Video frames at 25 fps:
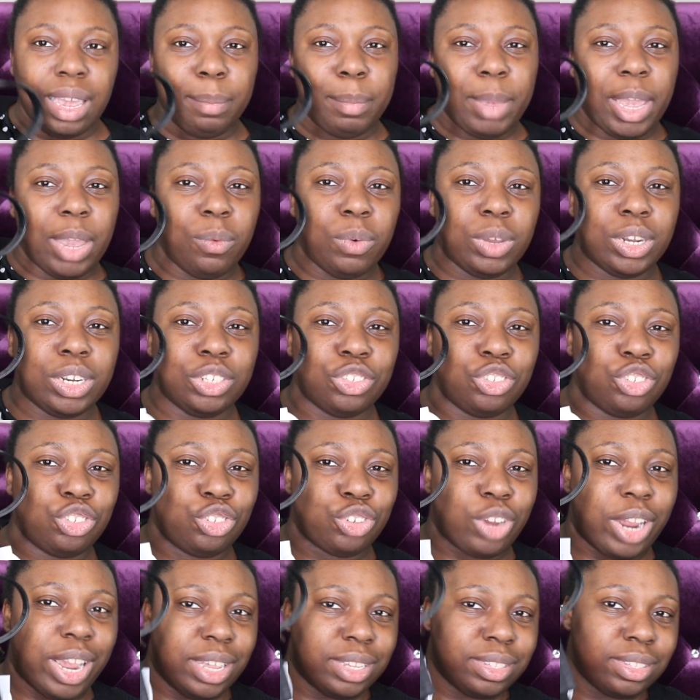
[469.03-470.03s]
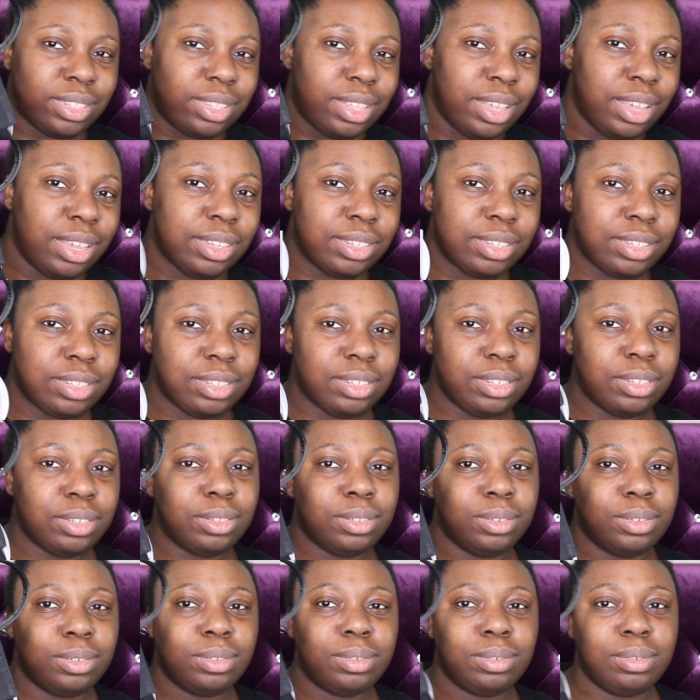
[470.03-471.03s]
might want to strass this
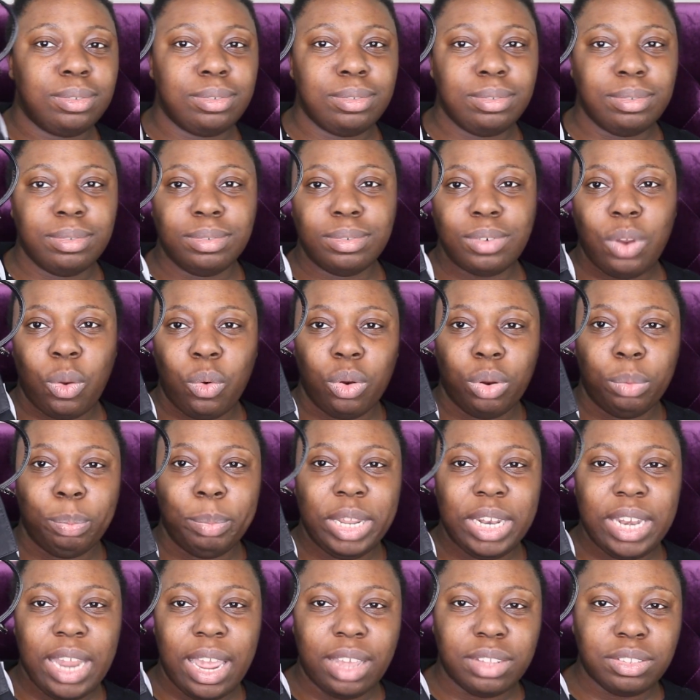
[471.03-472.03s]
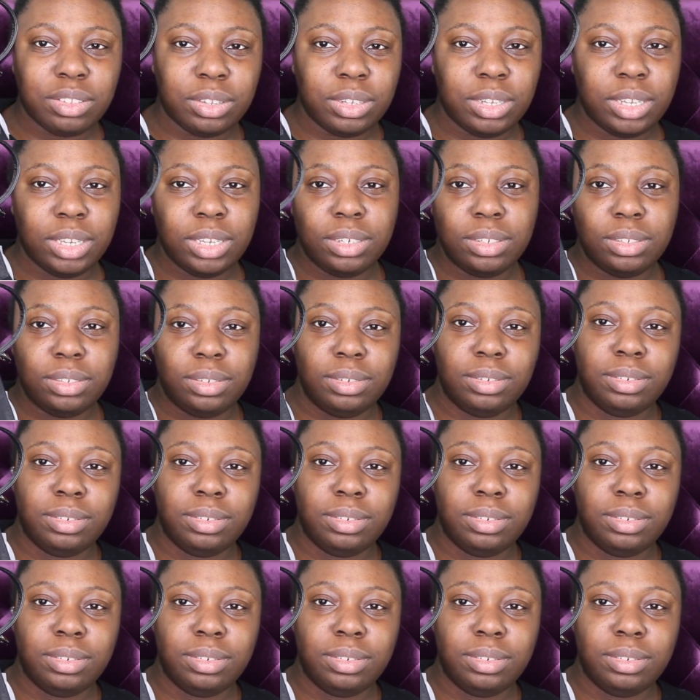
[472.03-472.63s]
or bedazzle it.